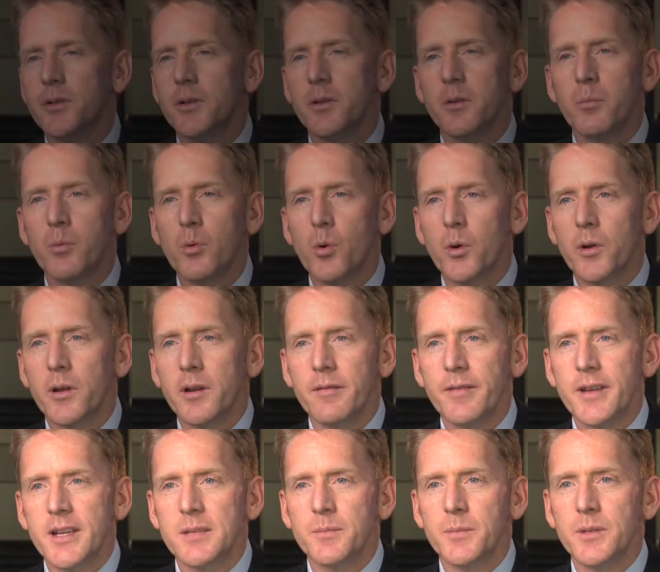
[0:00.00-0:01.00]
to the broader
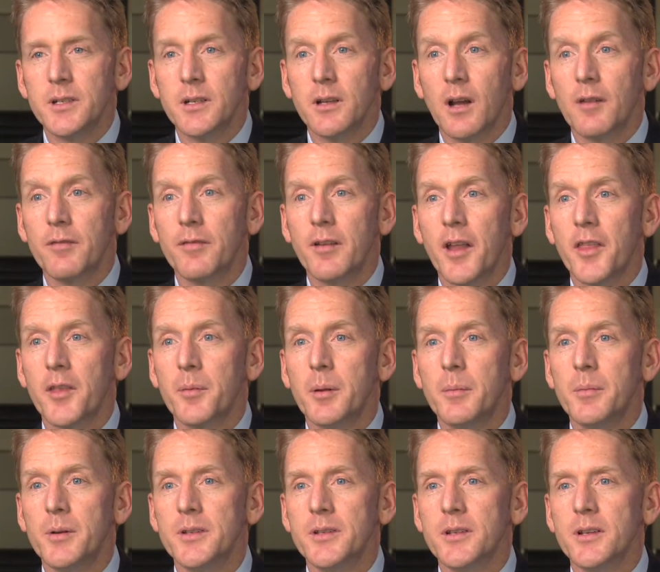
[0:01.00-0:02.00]
investment in our philanthropy
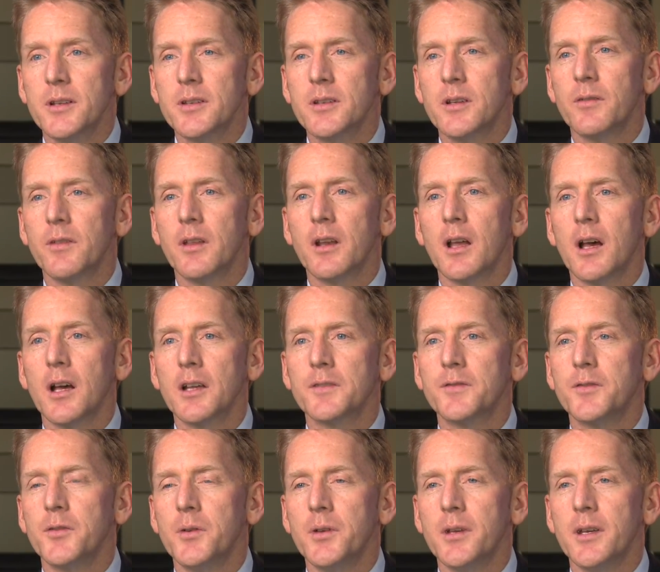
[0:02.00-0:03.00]
business over the
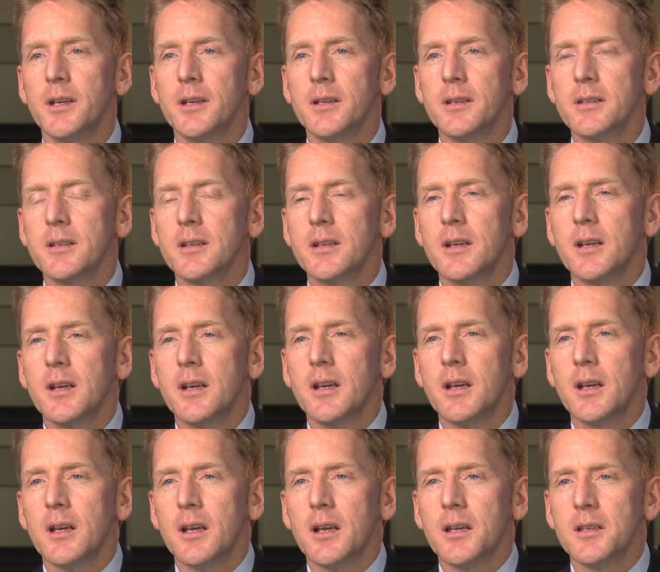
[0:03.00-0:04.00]
last few years,
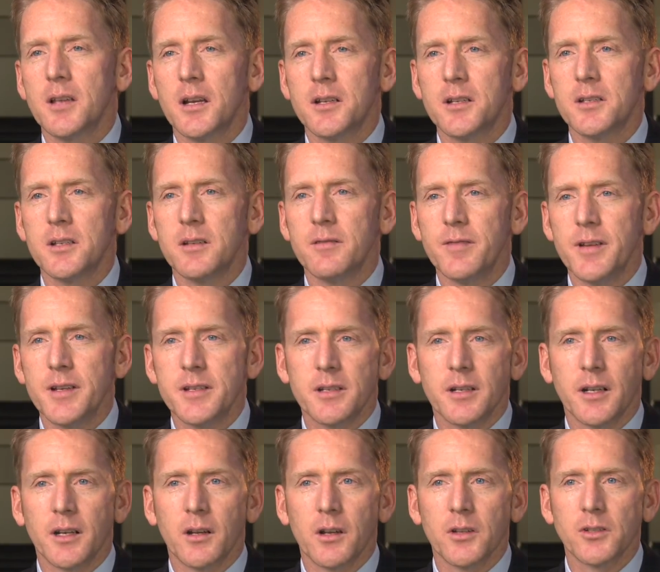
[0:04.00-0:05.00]
such as
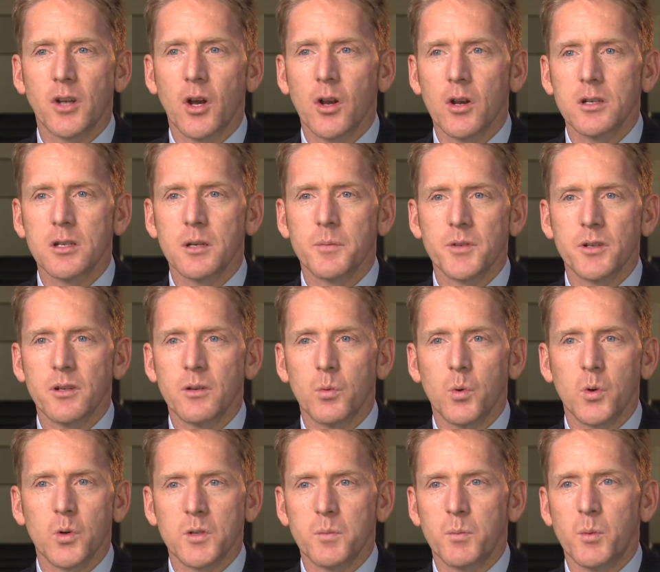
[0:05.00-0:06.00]
investing in our scholarships and
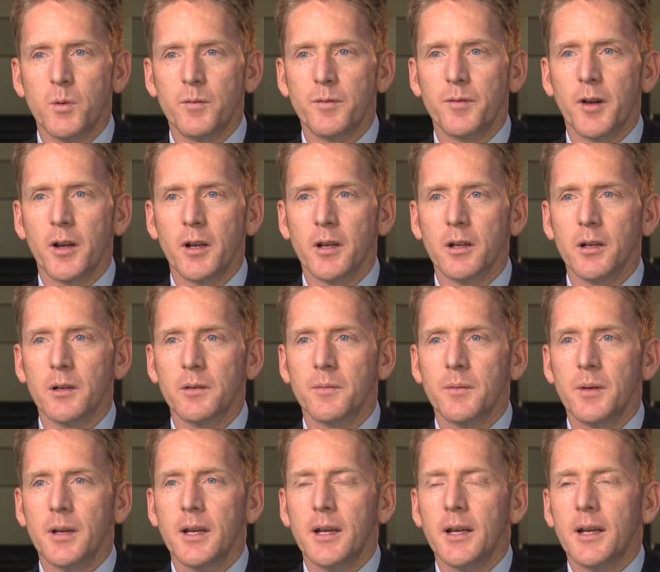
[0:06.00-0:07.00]
awards portfolio
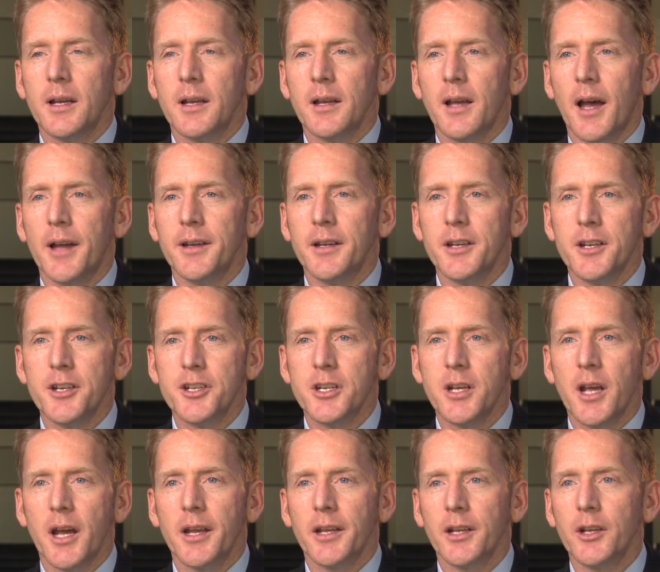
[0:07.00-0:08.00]
and
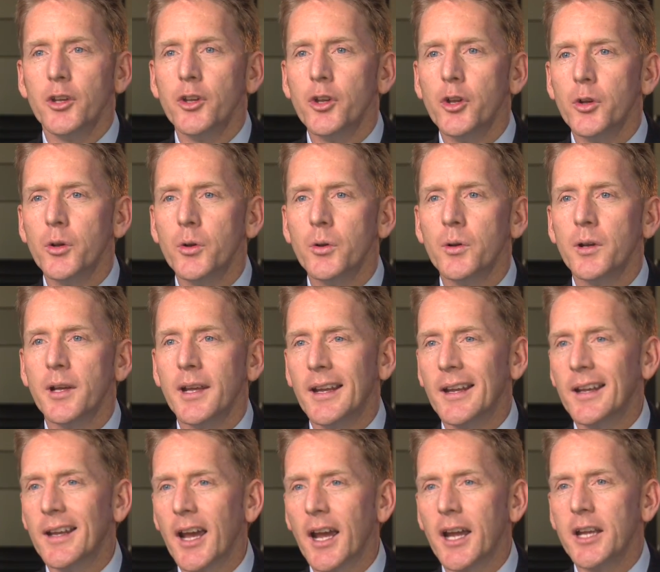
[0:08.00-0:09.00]
initiating a new
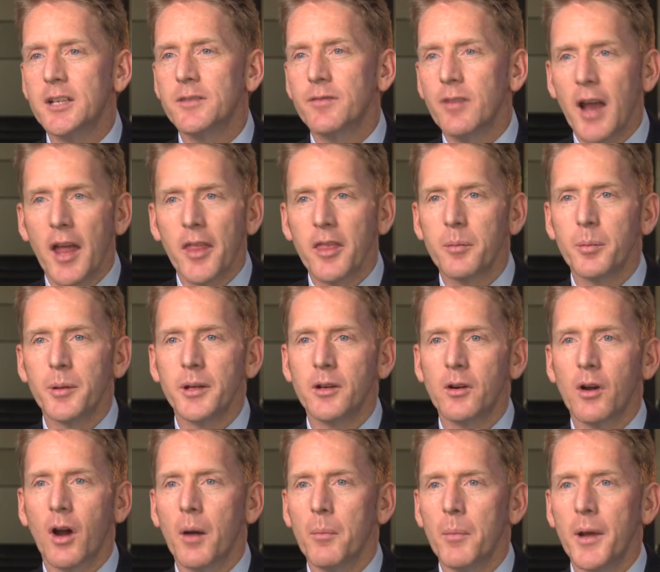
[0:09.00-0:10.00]
engaged philanthropy
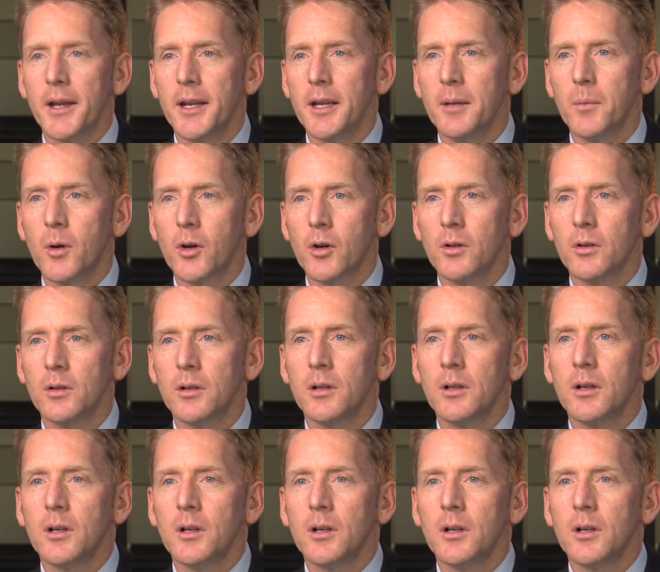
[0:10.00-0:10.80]
grant-making model,